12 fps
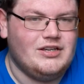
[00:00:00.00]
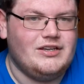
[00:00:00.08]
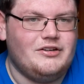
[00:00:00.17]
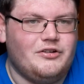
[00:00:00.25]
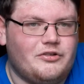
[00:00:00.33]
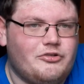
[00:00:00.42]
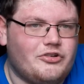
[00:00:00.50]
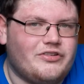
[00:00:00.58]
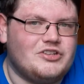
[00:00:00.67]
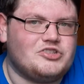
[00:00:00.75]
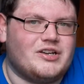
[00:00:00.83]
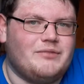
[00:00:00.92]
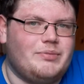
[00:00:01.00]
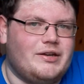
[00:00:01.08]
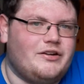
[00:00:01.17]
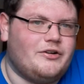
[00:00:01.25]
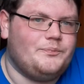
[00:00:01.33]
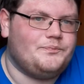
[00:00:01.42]
You know, goes to drink a
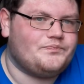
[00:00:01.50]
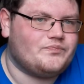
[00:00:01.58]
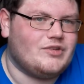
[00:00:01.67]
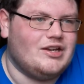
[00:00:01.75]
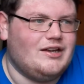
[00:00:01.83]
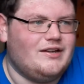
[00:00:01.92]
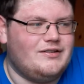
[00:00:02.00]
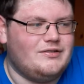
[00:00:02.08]
beer. Uh,